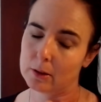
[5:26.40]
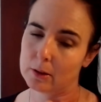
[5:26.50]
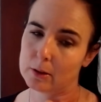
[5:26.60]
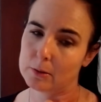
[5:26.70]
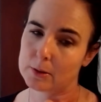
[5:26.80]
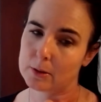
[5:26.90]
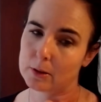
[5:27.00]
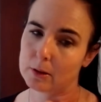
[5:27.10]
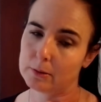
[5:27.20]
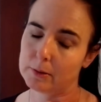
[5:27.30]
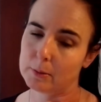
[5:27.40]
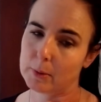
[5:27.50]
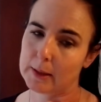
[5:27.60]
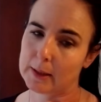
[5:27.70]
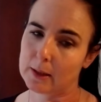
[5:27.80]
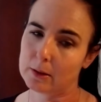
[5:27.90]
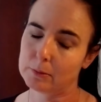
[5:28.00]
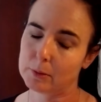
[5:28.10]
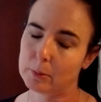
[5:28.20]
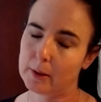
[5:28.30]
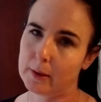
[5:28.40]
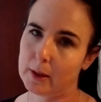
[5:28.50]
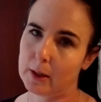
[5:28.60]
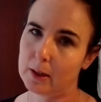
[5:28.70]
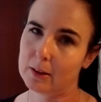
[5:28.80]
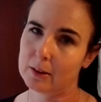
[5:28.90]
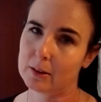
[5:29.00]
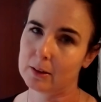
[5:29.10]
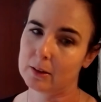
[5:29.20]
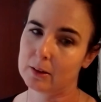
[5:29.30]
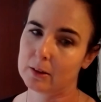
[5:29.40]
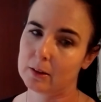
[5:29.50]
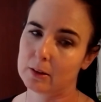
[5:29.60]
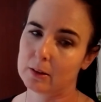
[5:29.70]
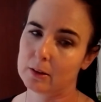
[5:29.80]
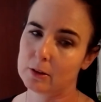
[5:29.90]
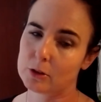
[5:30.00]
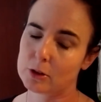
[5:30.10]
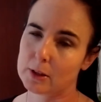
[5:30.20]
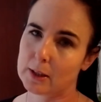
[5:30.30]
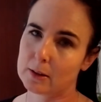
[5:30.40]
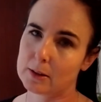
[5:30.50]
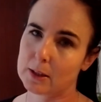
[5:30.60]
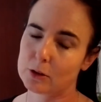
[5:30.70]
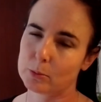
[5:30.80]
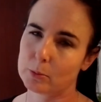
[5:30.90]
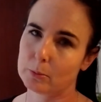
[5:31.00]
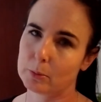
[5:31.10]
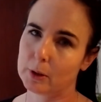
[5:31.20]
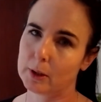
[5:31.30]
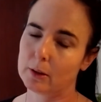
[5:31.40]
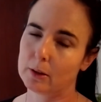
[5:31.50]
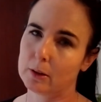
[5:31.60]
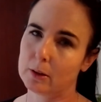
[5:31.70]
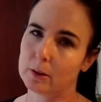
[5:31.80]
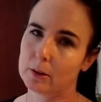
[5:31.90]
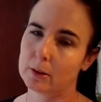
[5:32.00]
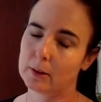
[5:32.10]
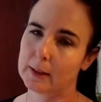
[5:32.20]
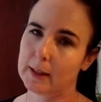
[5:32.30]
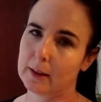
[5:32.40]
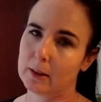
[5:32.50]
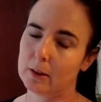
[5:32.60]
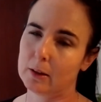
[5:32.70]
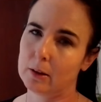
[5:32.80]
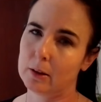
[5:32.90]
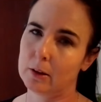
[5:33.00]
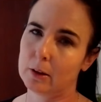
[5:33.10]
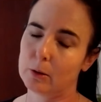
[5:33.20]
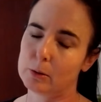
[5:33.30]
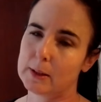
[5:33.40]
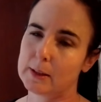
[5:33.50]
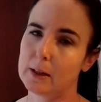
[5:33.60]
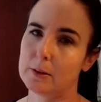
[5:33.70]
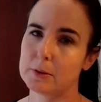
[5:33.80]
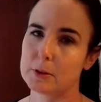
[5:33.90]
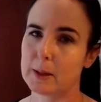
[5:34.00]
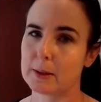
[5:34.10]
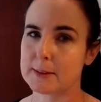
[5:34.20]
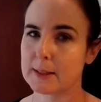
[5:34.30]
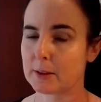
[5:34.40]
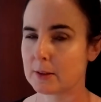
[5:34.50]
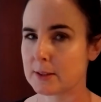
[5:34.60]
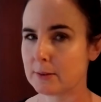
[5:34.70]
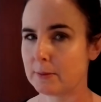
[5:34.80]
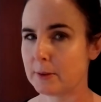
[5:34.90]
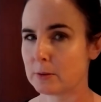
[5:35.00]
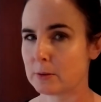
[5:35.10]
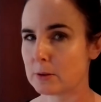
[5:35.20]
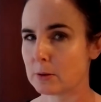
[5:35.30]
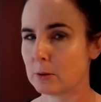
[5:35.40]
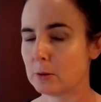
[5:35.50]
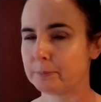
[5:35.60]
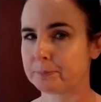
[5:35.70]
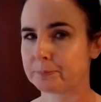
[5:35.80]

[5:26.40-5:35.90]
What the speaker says: loose enough, you might get another one there, just at that attachment point. And again, holding that for 12 seconds if it feels sore.